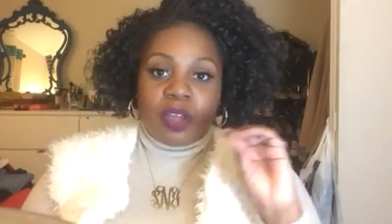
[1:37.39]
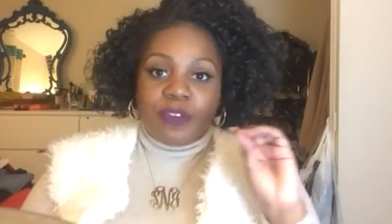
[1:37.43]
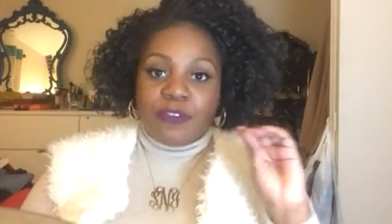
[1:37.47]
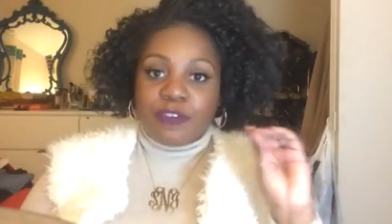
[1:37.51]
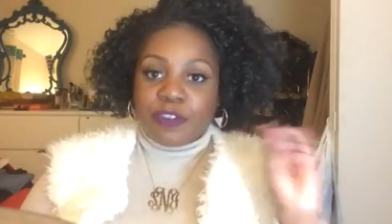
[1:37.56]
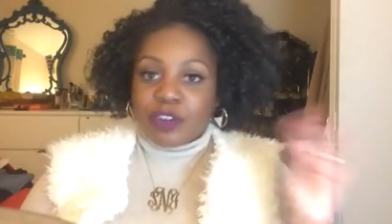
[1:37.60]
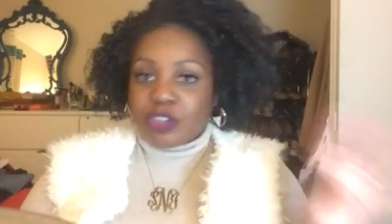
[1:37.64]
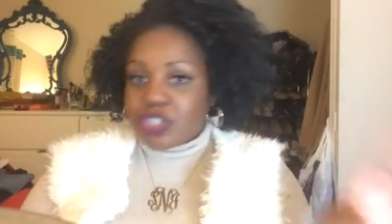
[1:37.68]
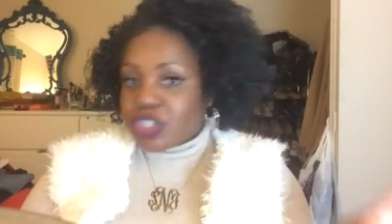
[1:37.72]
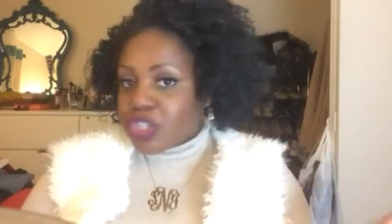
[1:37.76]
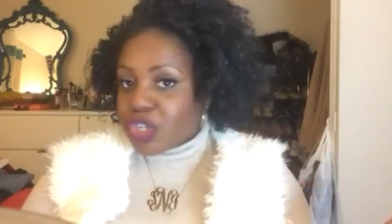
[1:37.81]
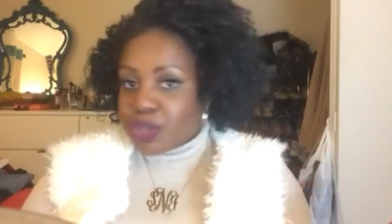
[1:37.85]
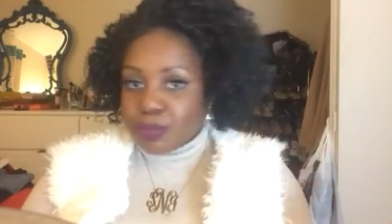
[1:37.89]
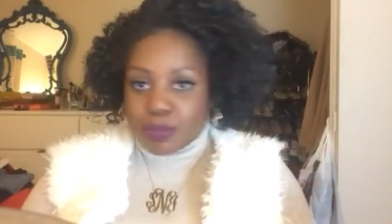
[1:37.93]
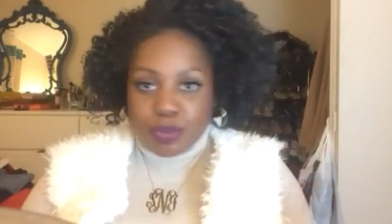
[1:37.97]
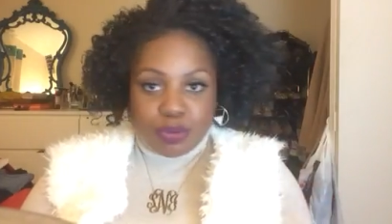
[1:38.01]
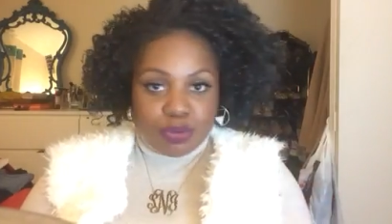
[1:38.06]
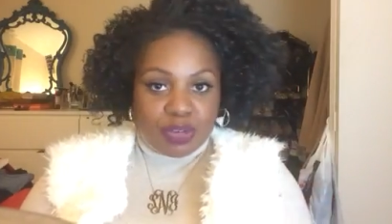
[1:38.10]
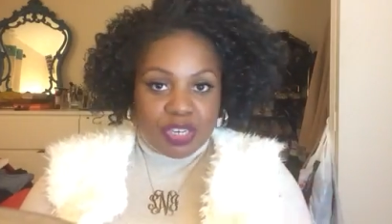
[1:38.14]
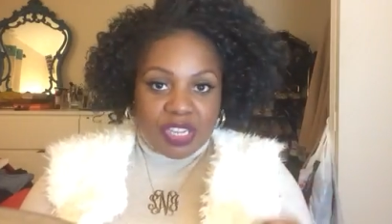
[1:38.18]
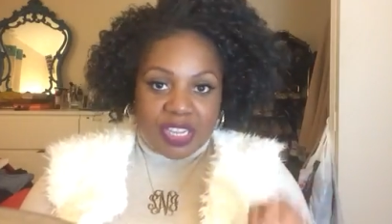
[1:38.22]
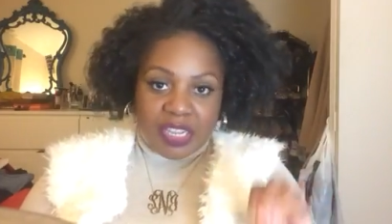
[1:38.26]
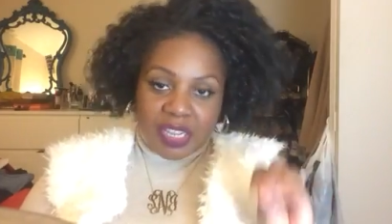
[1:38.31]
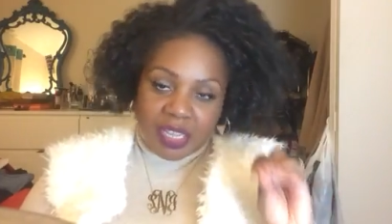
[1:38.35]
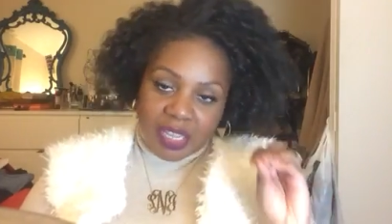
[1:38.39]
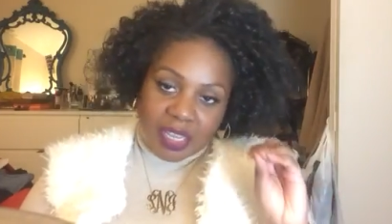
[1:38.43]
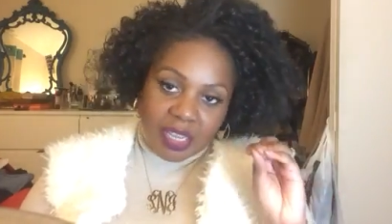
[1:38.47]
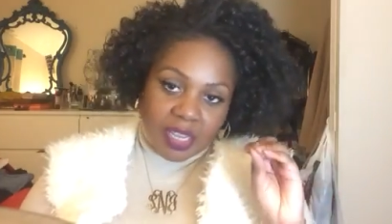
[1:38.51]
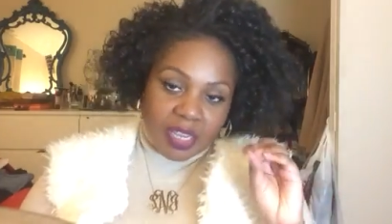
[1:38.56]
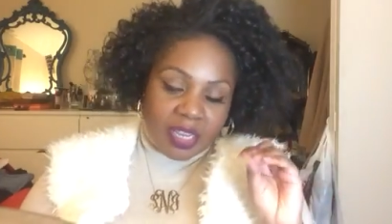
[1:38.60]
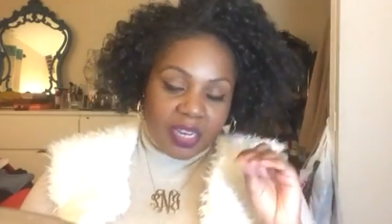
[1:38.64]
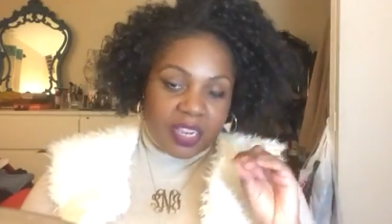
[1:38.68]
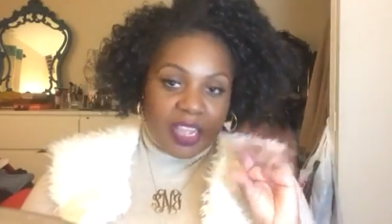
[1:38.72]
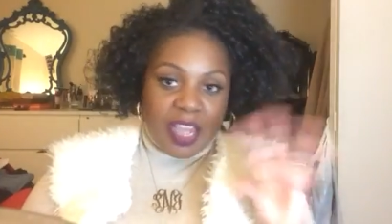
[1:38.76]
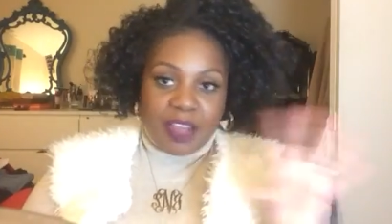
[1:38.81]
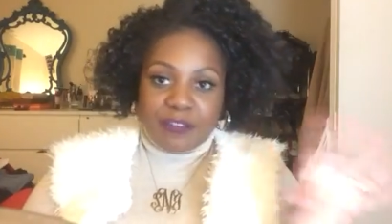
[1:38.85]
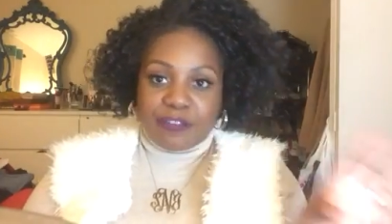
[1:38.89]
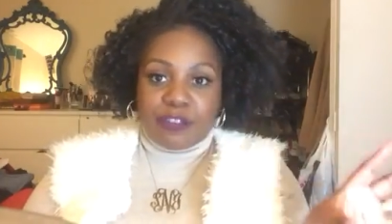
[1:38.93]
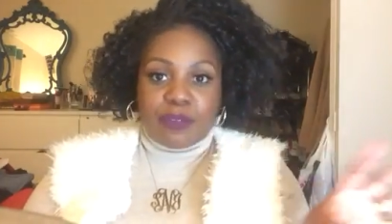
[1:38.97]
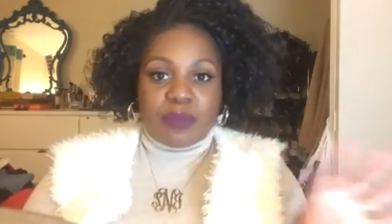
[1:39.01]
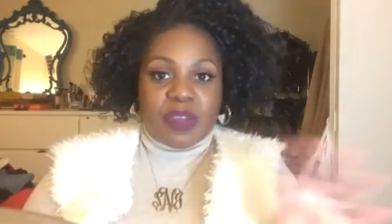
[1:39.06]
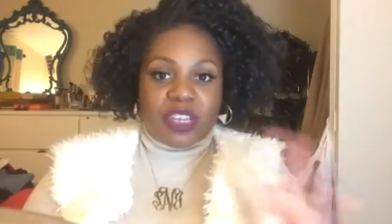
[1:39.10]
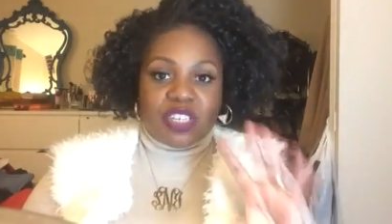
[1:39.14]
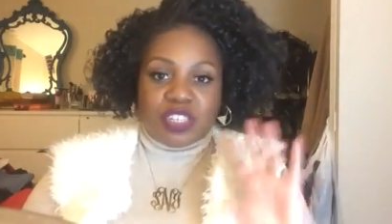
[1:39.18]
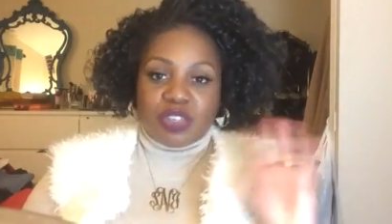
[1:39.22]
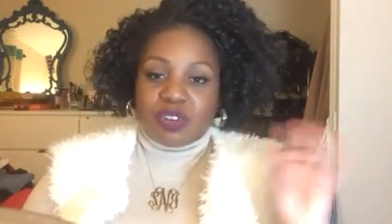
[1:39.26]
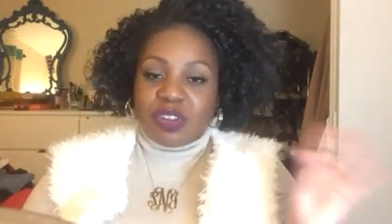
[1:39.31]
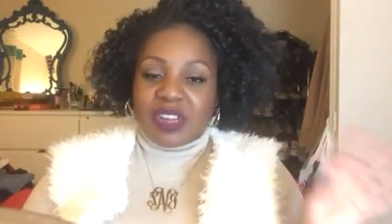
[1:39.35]
first communion,
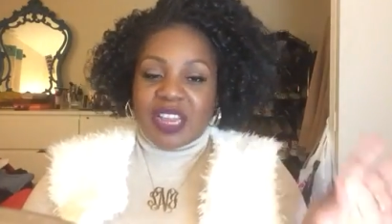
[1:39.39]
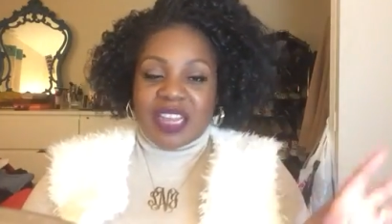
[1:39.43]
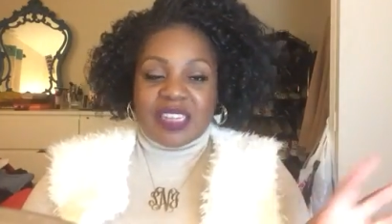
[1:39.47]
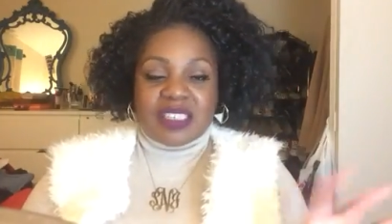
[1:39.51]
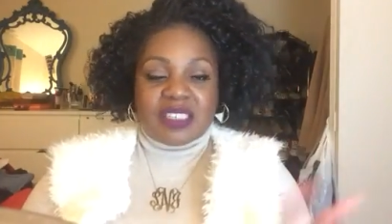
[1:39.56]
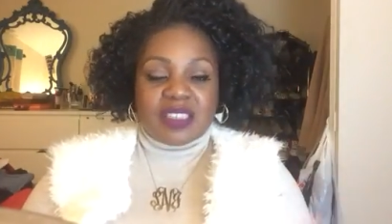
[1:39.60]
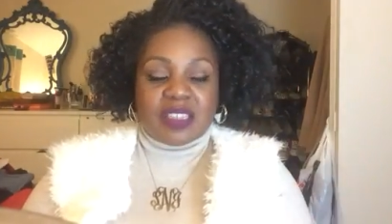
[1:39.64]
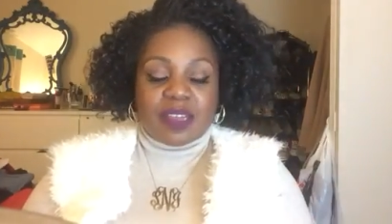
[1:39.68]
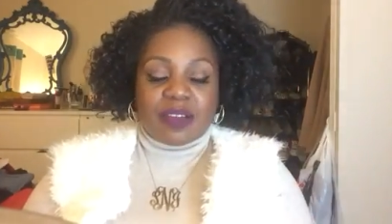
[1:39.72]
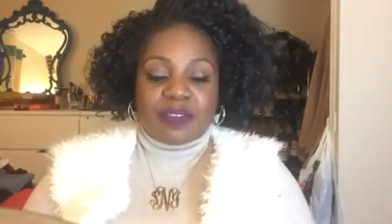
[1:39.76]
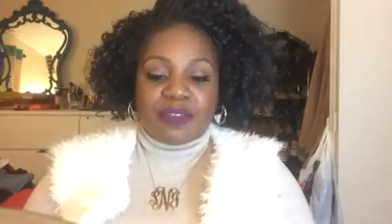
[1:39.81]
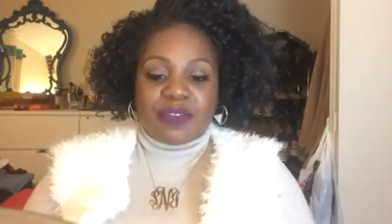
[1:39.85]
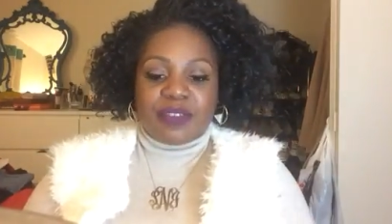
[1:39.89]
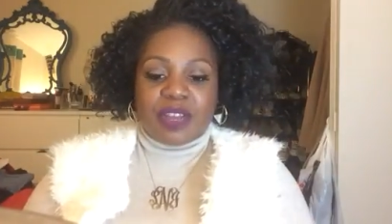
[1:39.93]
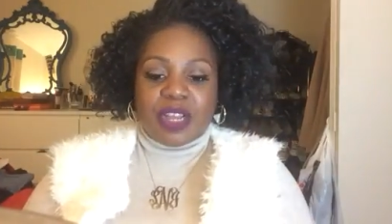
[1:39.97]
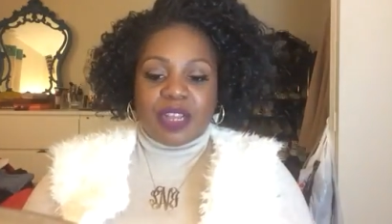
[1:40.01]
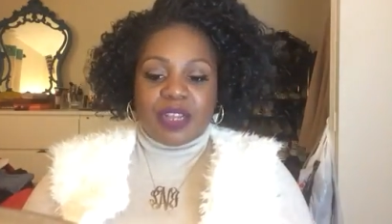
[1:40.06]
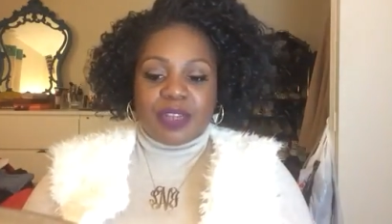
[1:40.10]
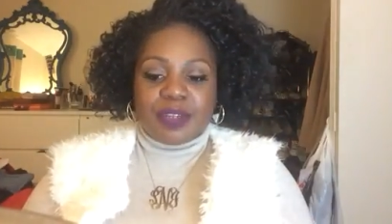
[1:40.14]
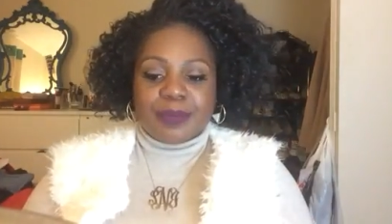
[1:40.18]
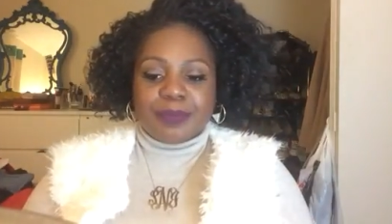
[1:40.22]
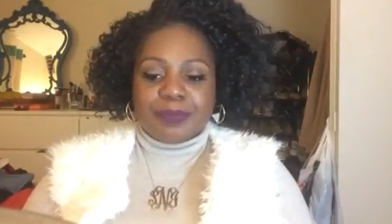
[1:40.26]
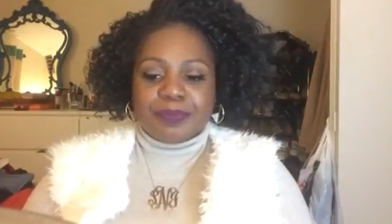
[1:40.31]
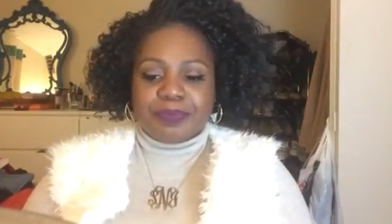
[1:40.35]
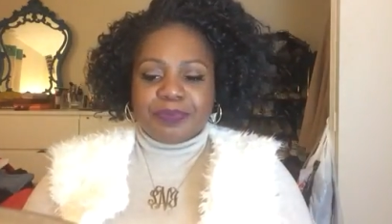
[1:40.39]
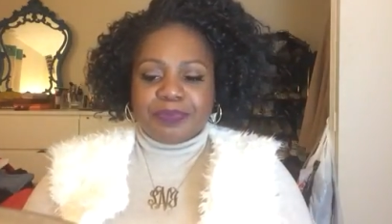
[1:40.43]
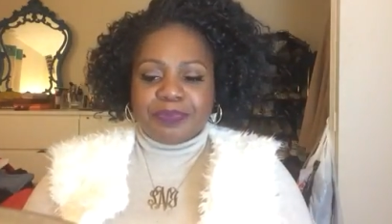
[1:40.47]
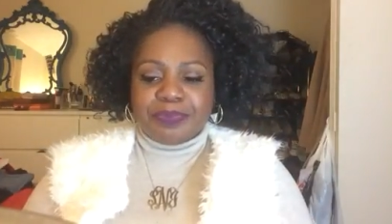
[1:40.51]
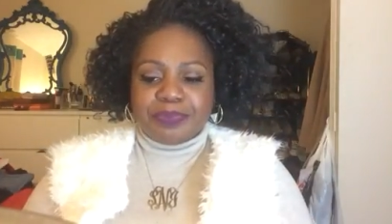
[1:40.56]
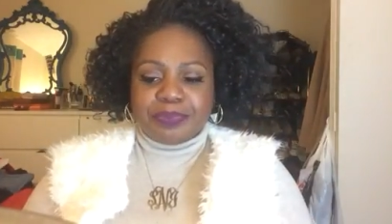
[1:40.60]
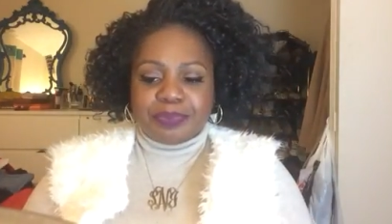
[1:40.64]
confirmation, all that stuff, um,